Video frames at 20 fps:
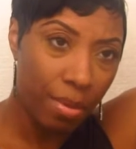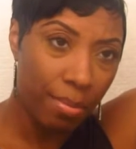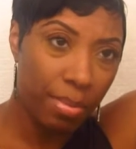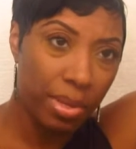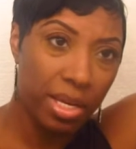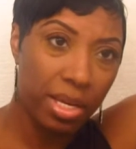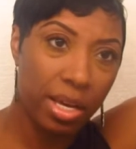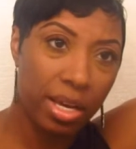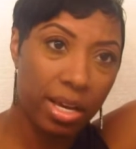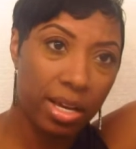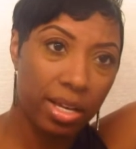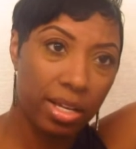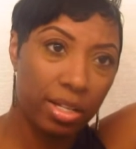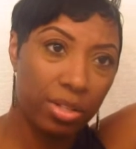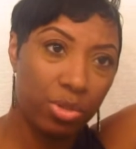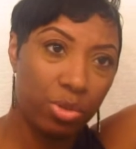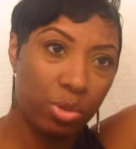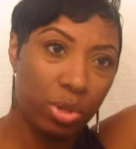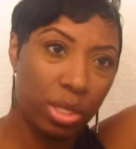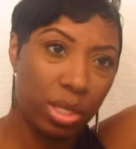
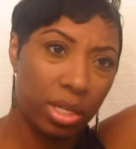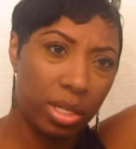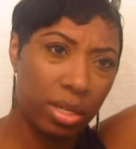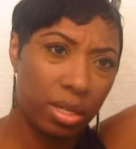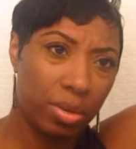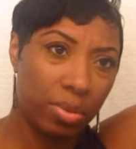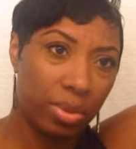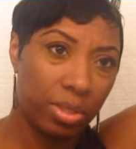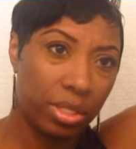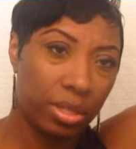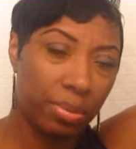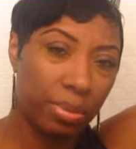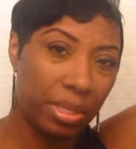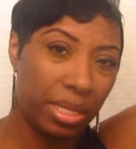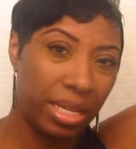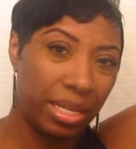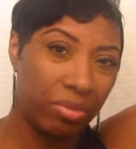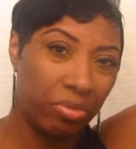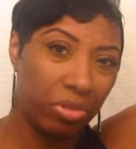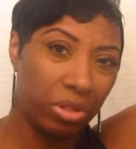because you can end up with something
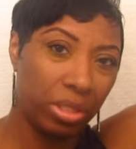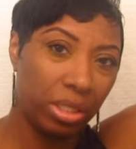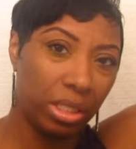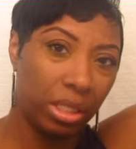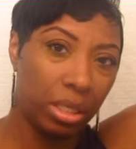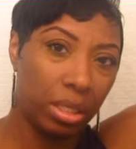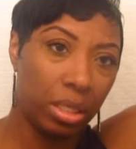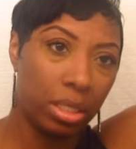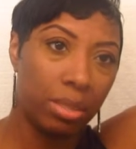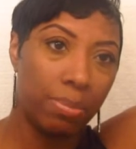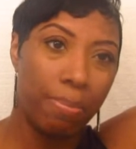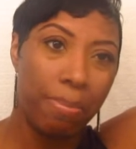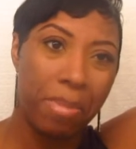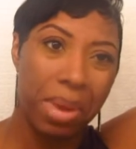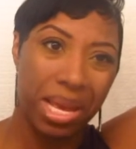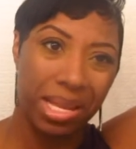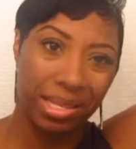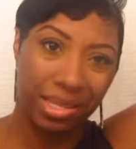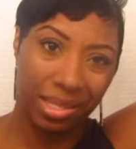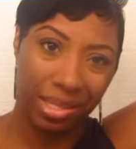that really looks
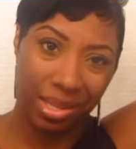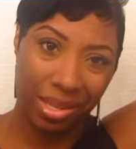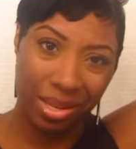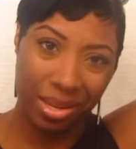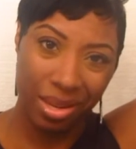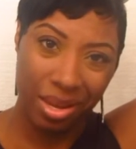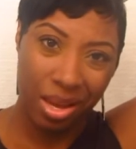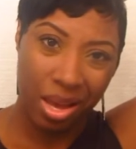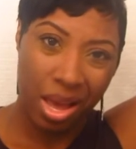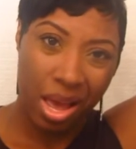messy